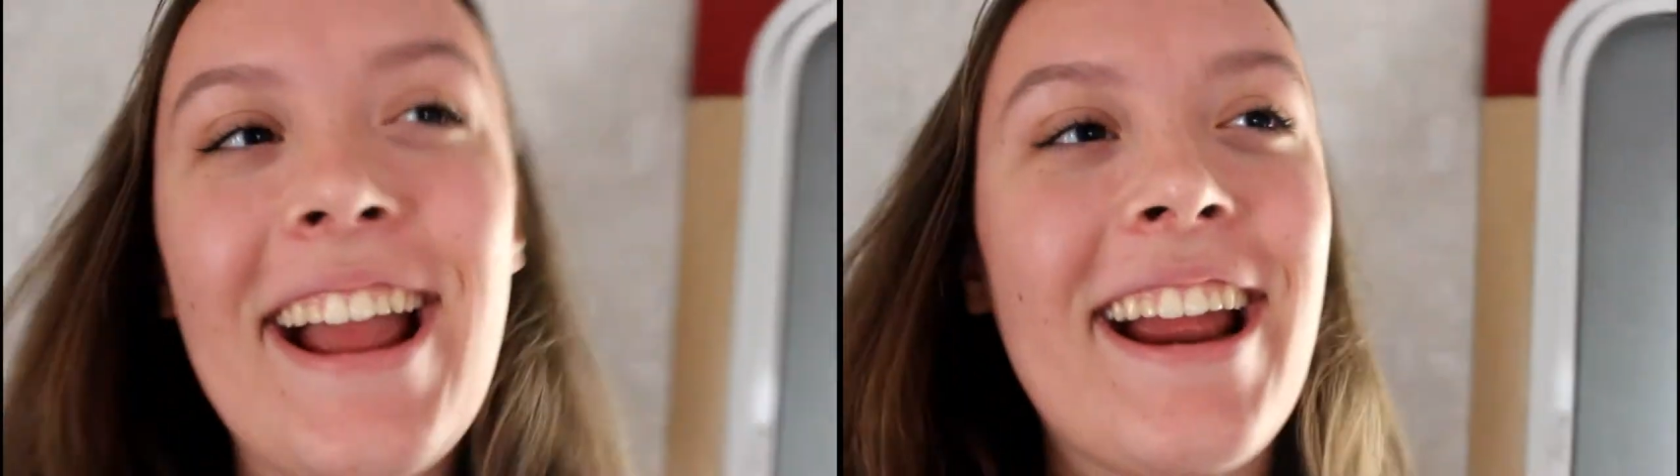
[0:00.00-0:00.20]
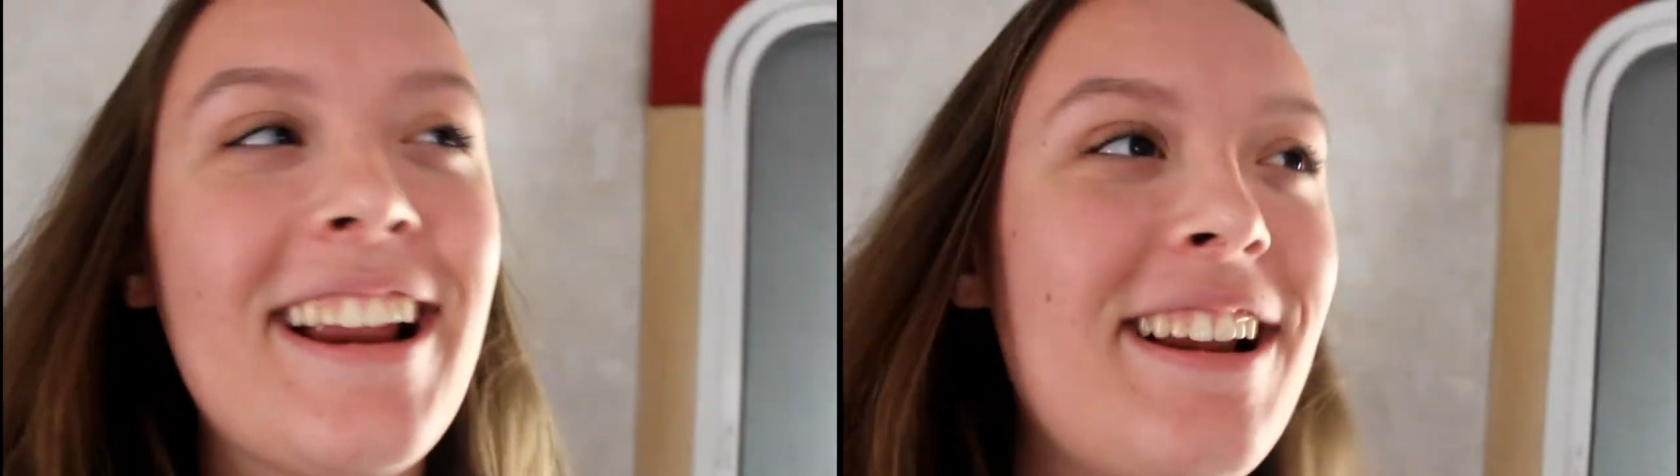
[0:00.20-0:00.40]

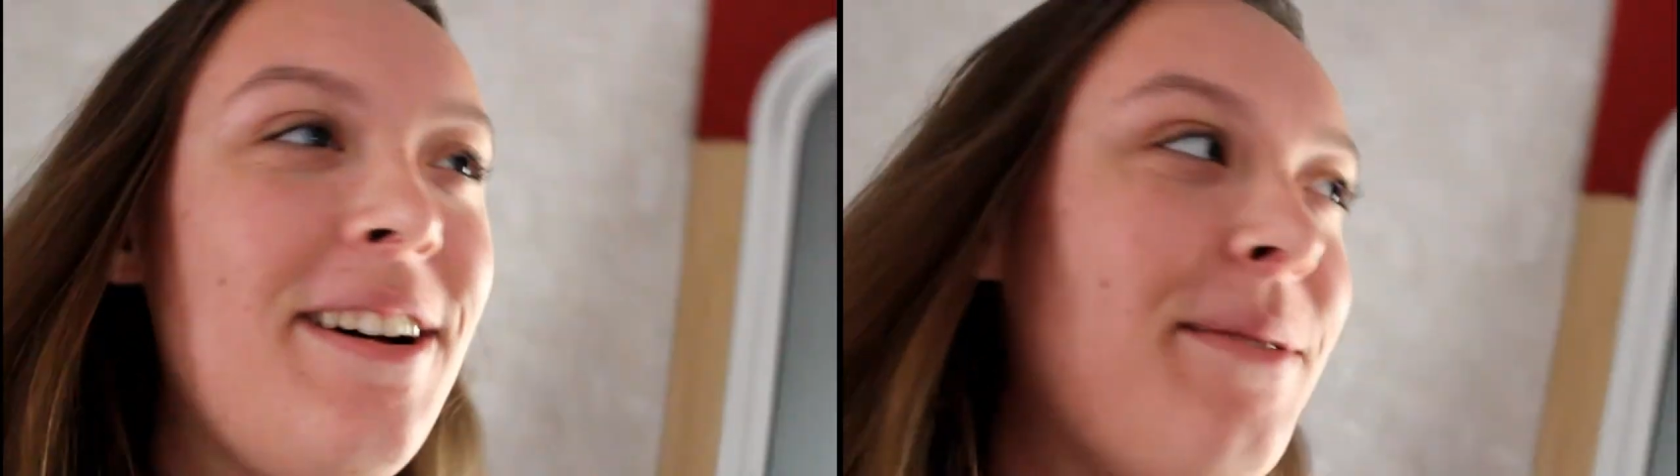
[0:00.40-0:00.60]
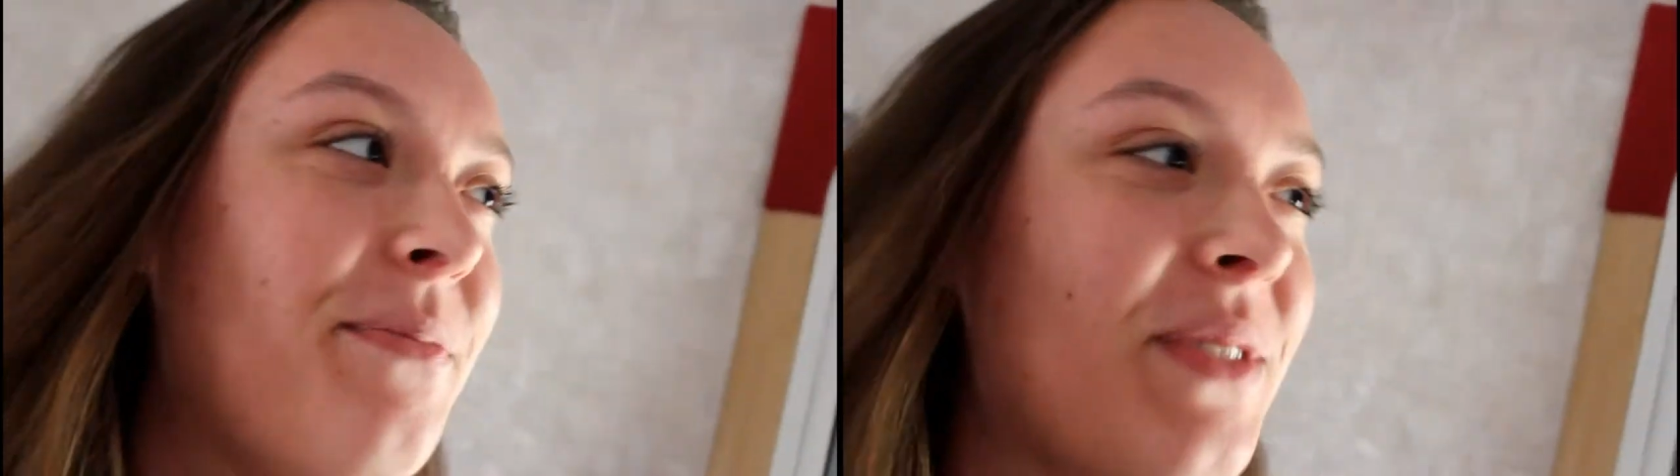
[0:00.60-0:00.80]
And
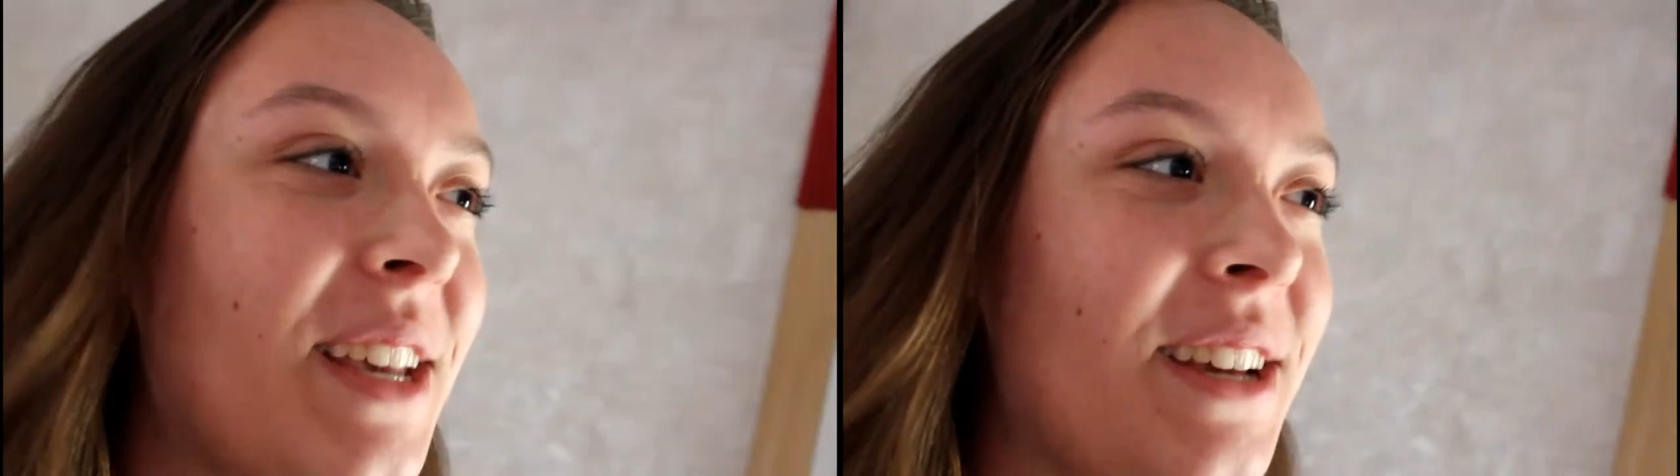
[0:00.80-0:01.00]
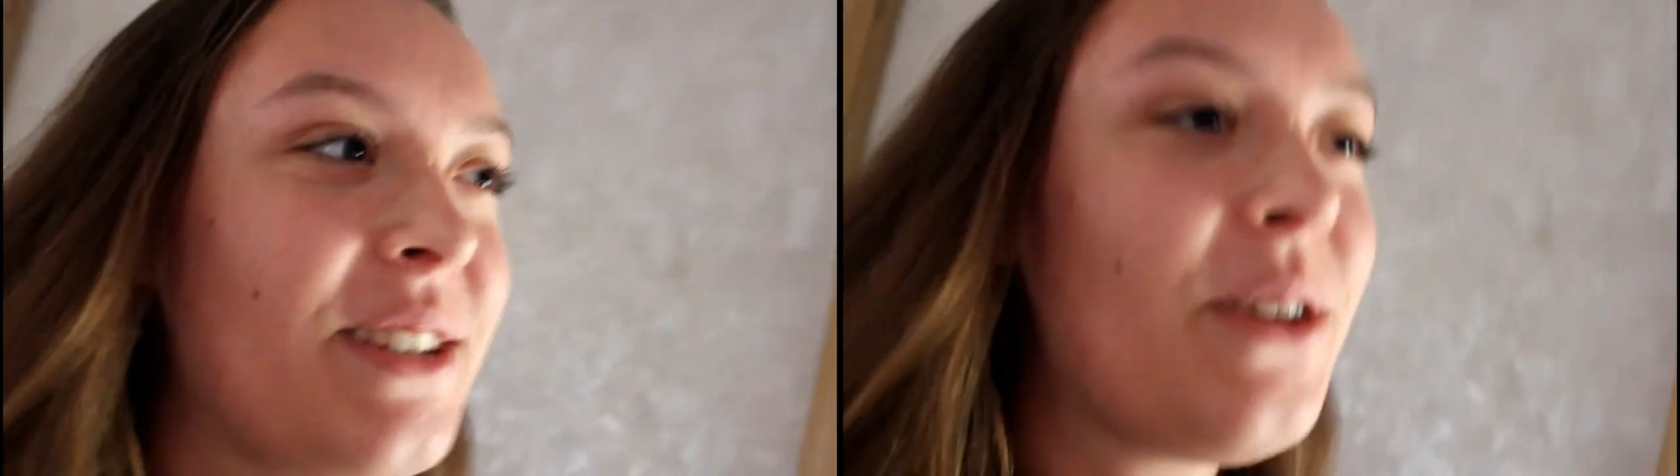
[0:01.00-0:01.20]
um,
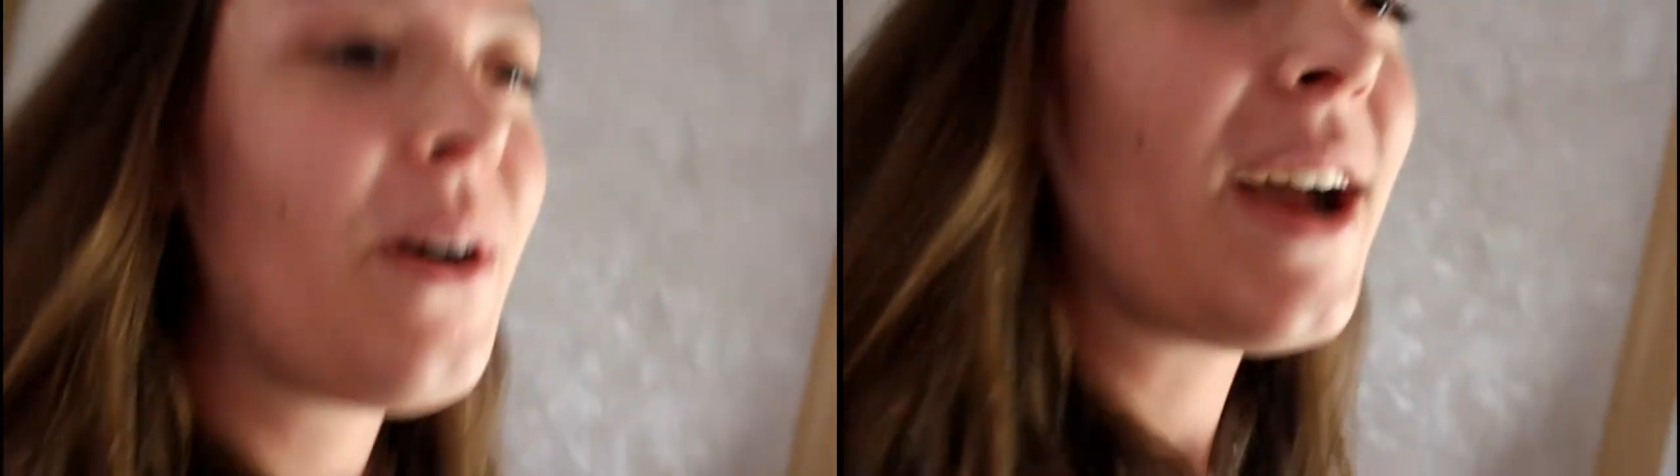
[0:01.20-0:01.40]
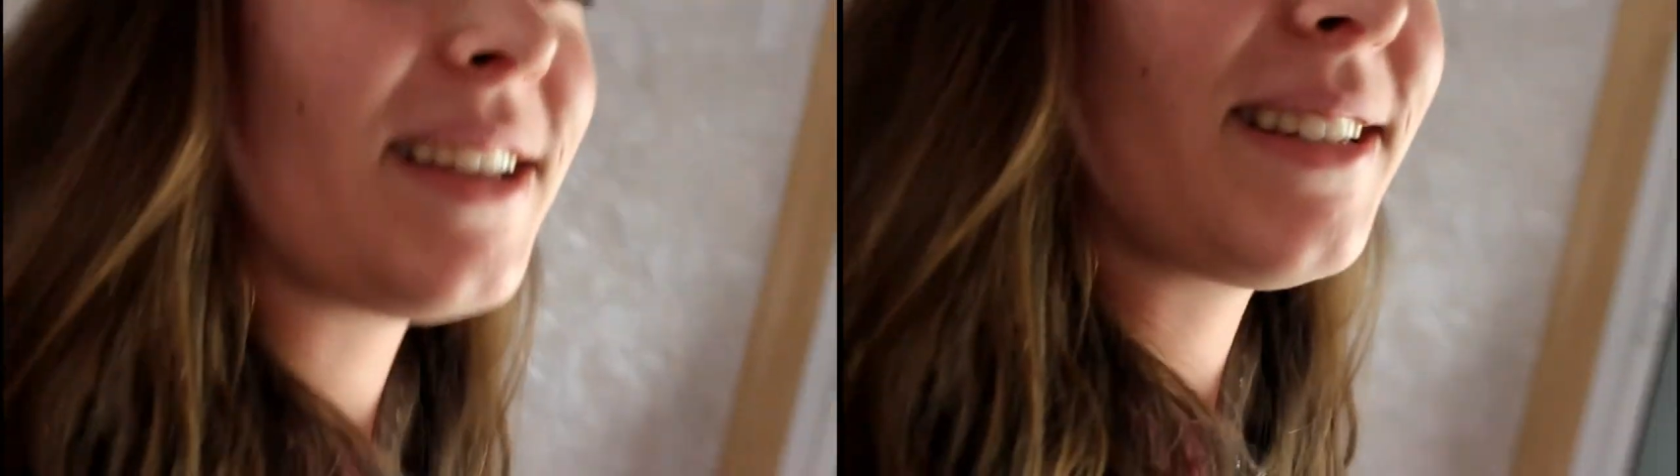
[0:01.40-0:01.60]
so
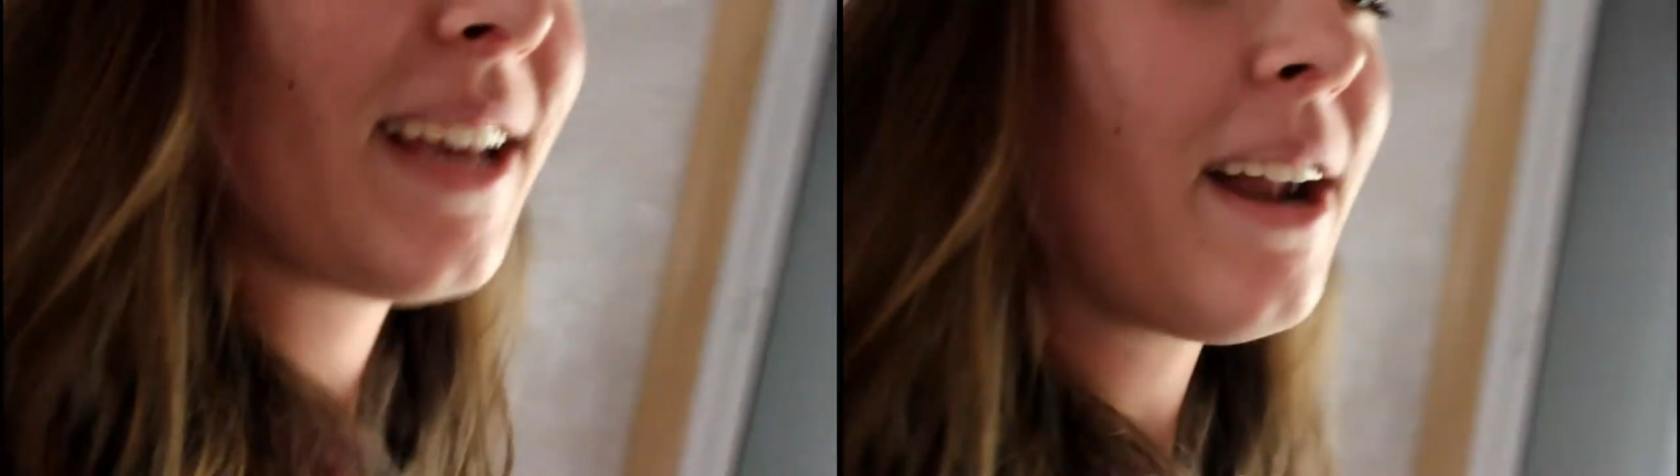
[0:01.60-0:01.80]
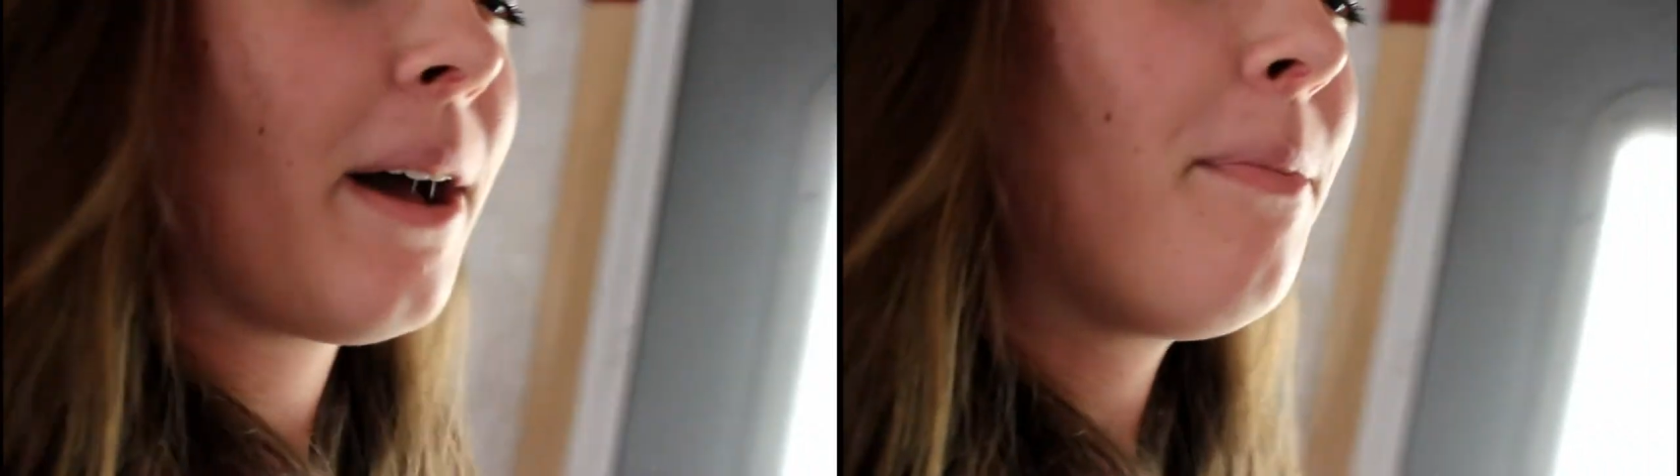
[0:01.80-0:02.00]
I
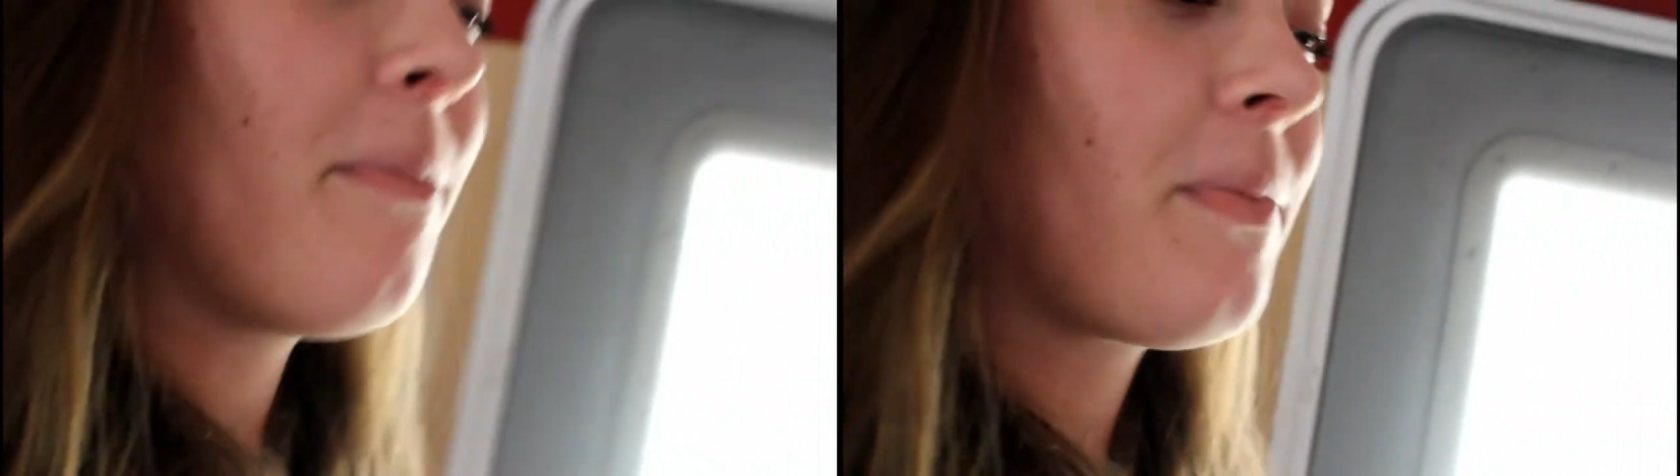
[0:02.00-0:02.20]
set up